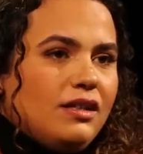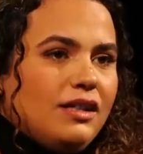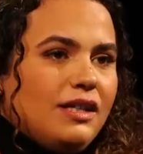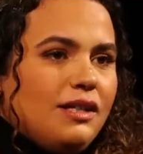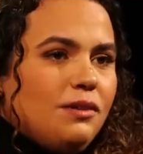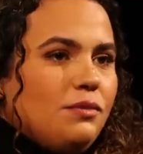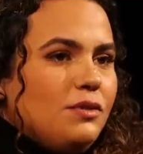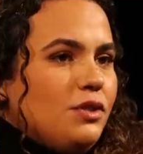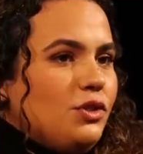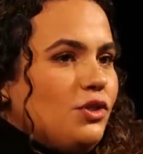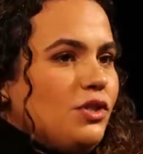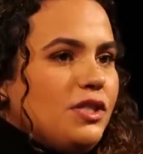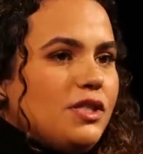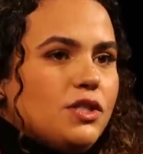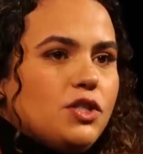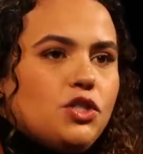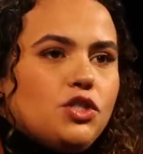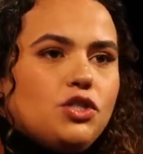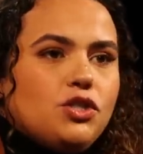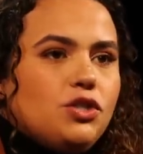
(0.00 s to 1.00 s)
It was
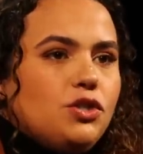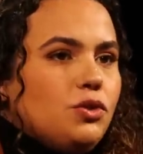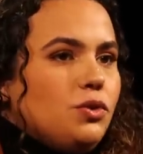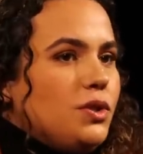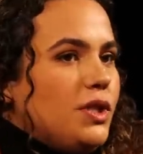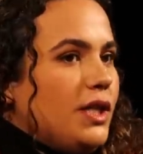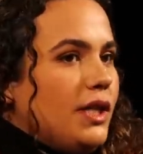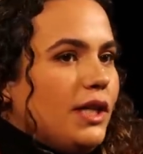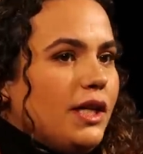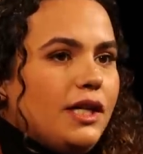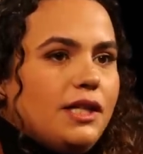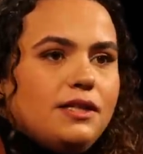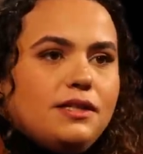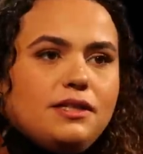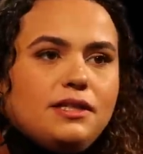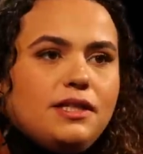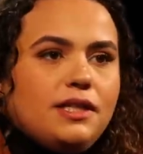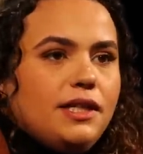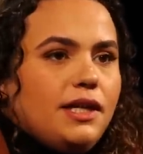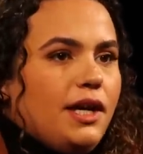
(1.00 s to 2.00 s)
just shooting
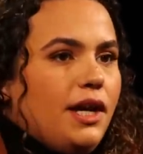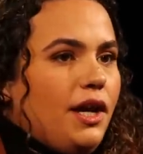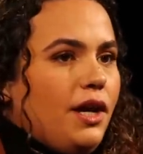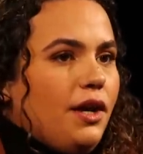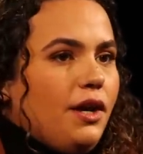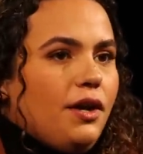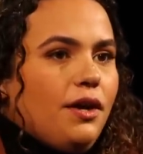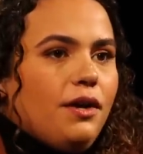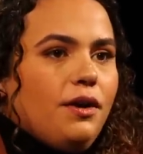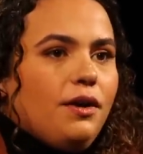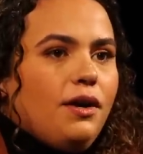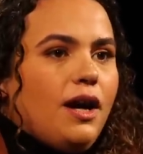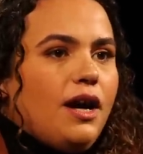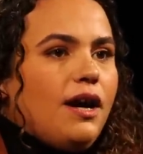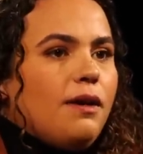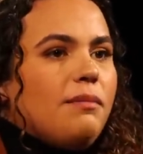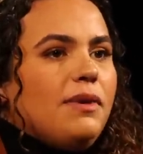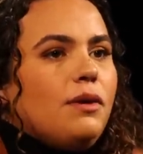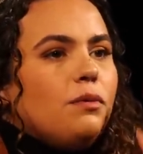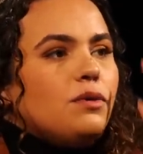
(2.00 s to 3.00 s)
into the air.
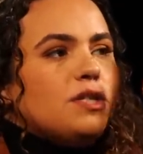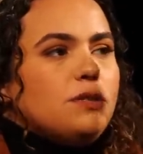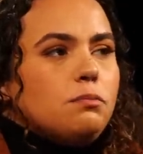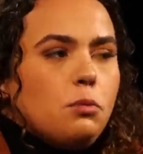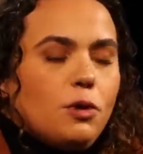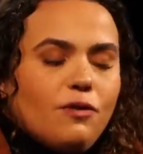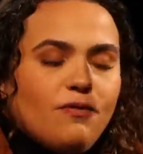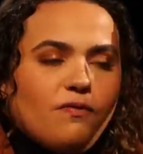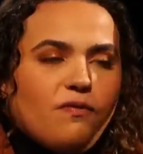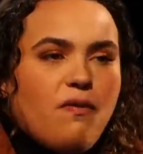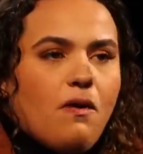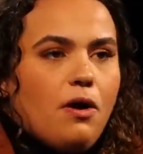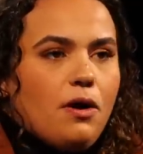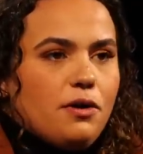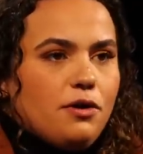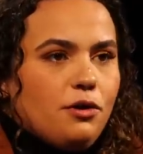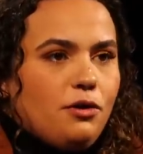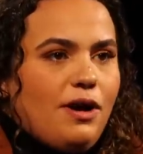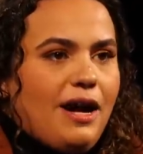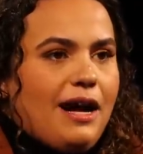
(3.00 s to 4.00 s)
It was more
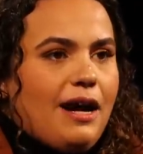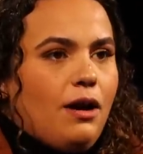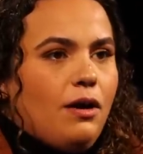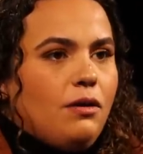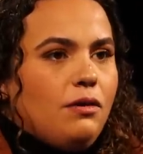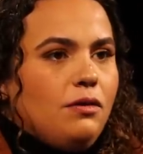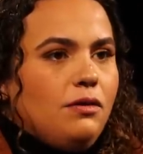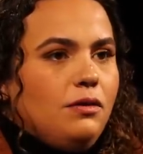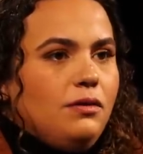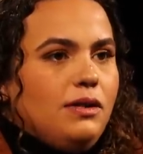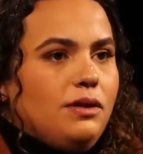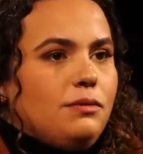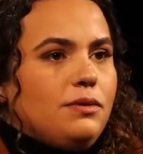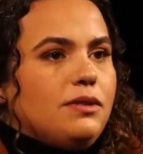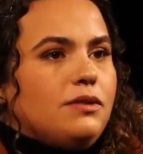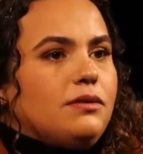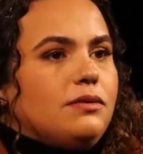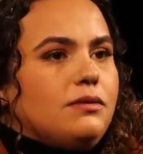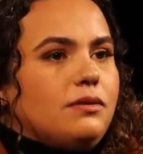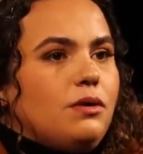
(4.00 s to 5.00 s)
farther out. It
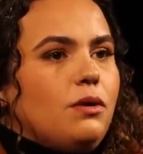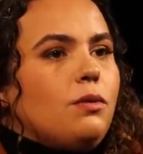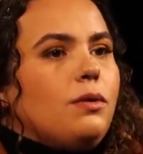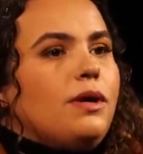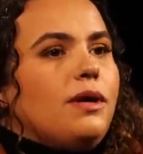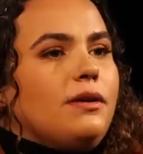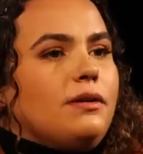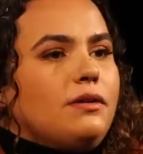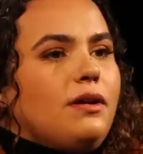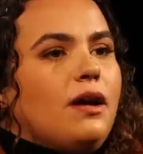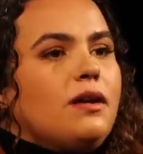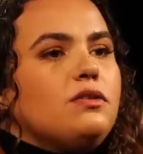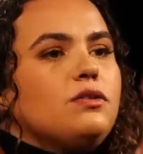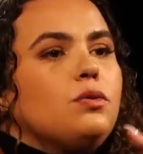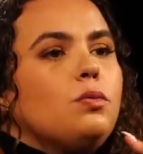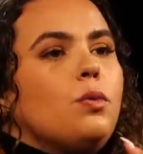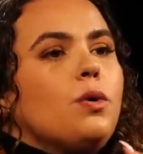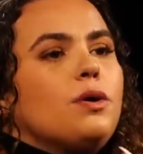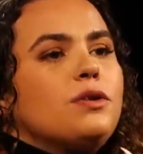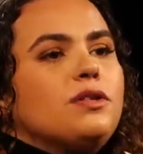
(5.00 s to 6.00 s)
was going not
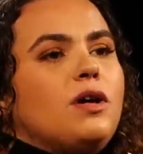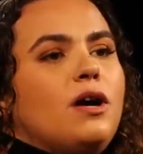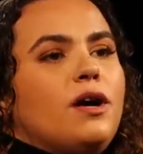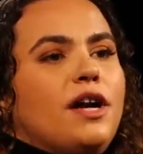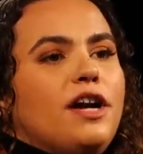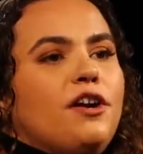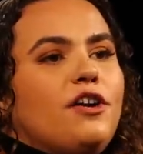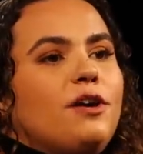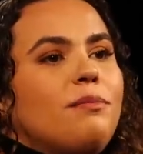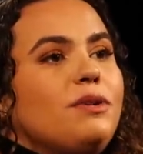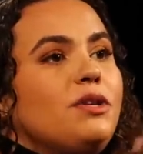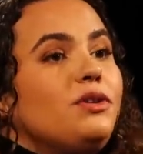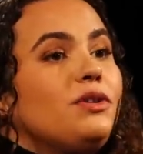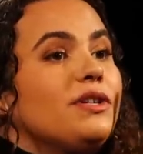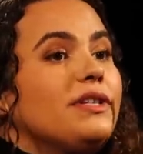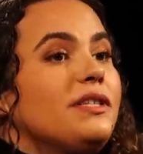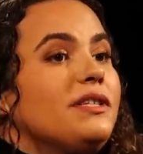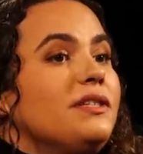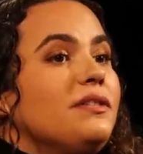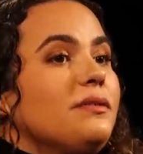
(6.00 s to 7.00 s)
towards our area, but you
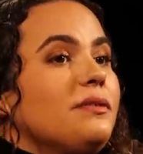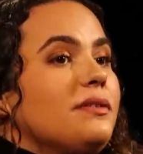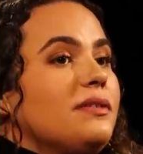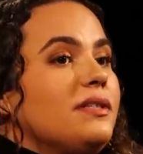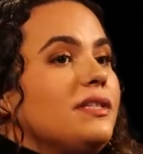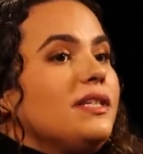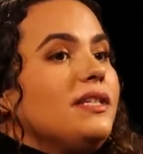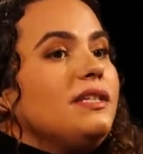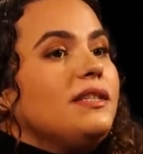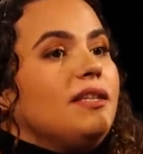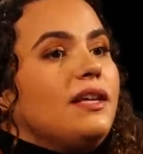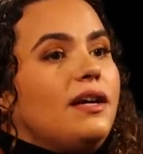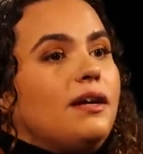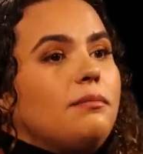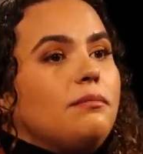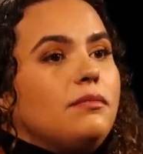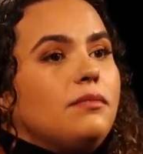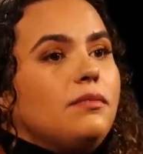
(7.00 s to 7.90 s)
could still see them.